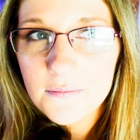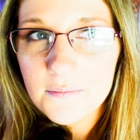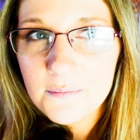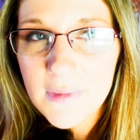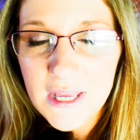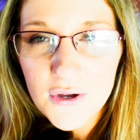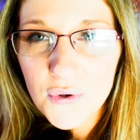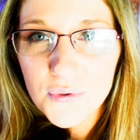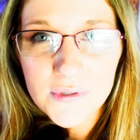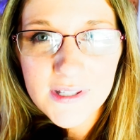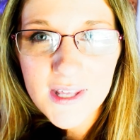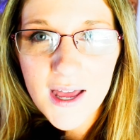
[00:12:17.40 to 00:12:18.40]

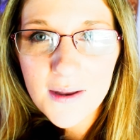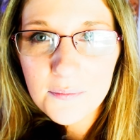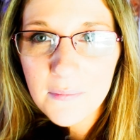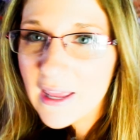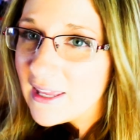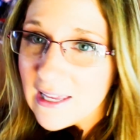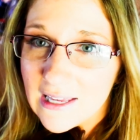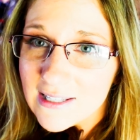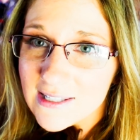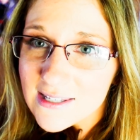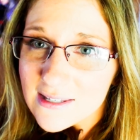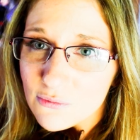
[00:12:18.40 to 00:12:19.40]
meals that my
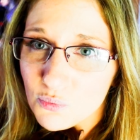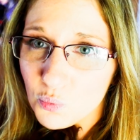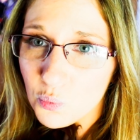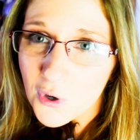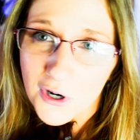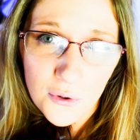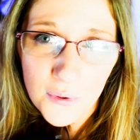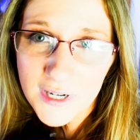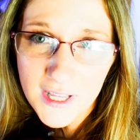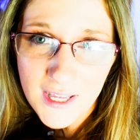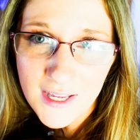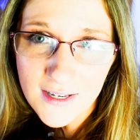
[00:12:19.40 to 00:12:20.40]
kids weren't going
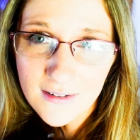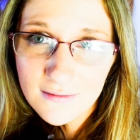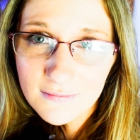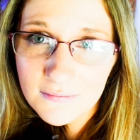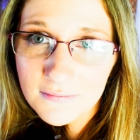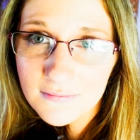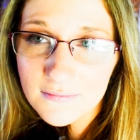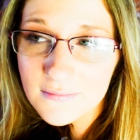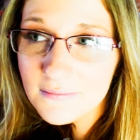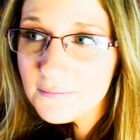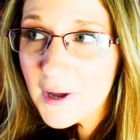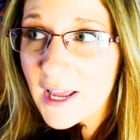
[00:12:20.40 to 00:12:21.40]
to eat,
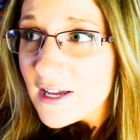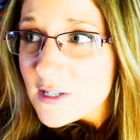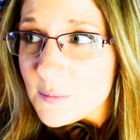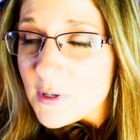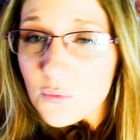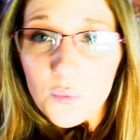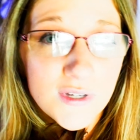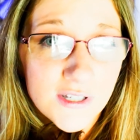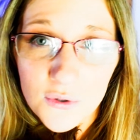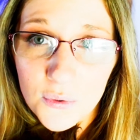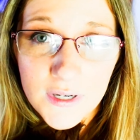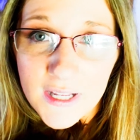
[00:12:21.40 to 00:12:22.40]
my husband
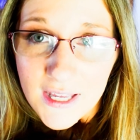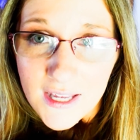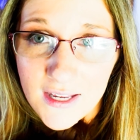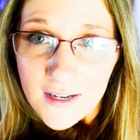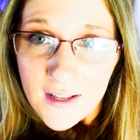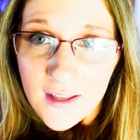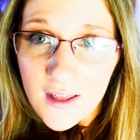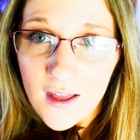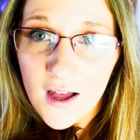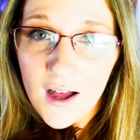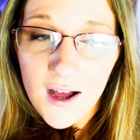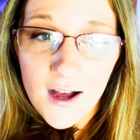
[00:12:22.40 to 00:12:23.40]
wasn't going to eat,
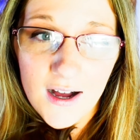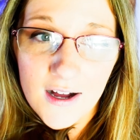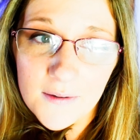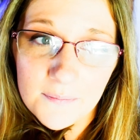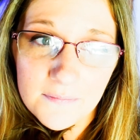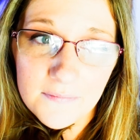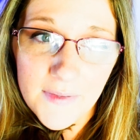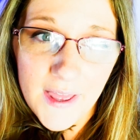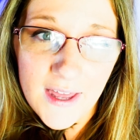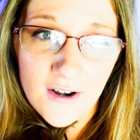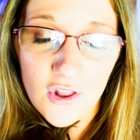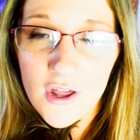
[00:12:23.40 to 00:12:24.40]

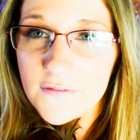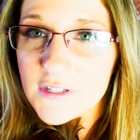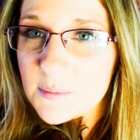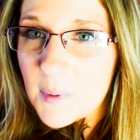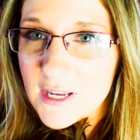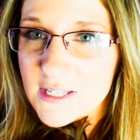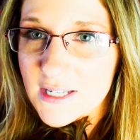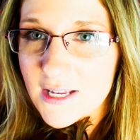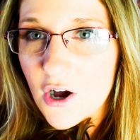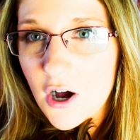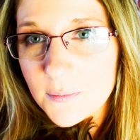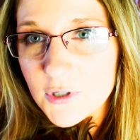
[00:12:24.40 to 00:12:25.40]
and a lot of spicy
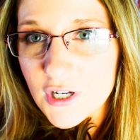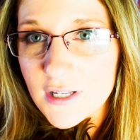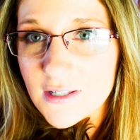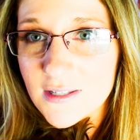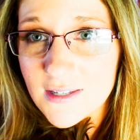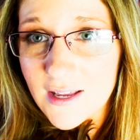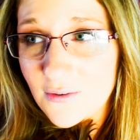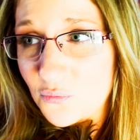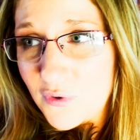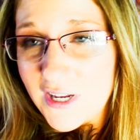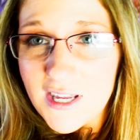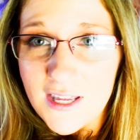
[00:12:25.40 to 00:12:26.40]
options, and
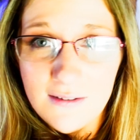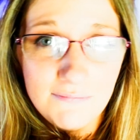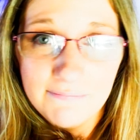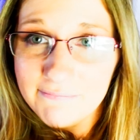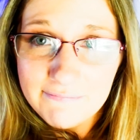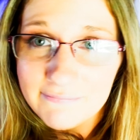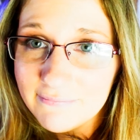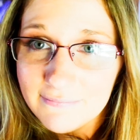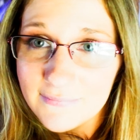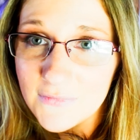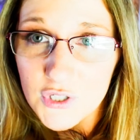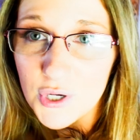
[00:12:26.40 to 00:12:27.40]

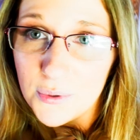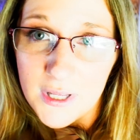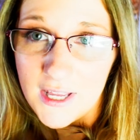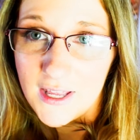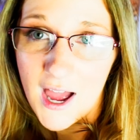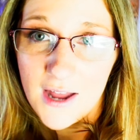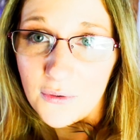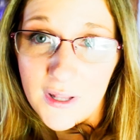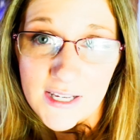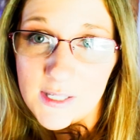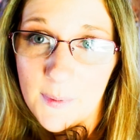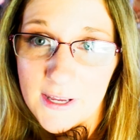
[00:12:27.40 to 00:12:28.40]
I don't
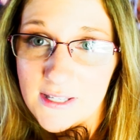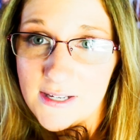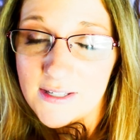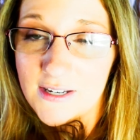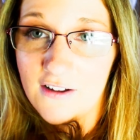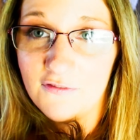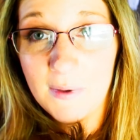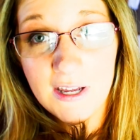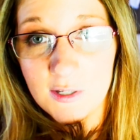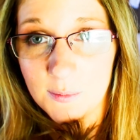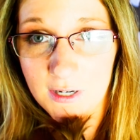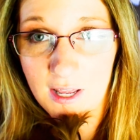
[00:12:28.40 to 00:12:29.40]
like spicy stuff. My
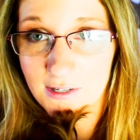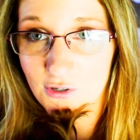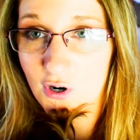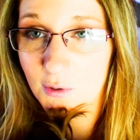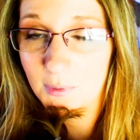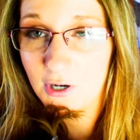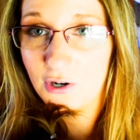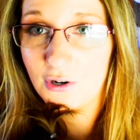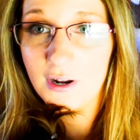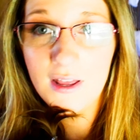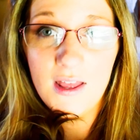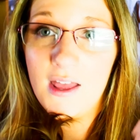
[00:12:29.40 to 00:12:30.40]
husband has
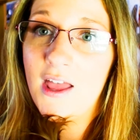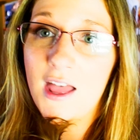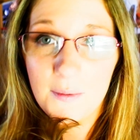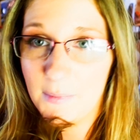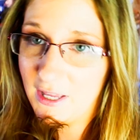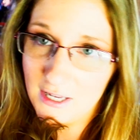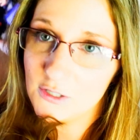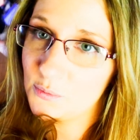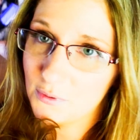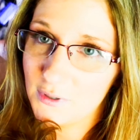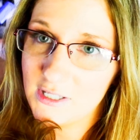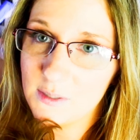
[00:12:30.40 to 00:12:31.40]
heartburn, and my kids
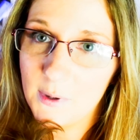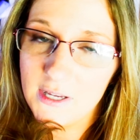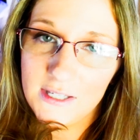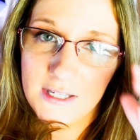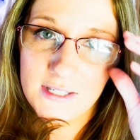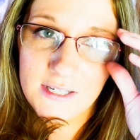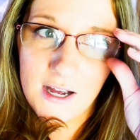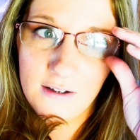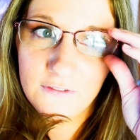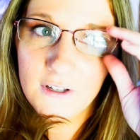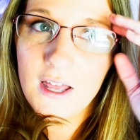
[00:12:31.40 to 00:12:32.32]
won't eat spicy stuff.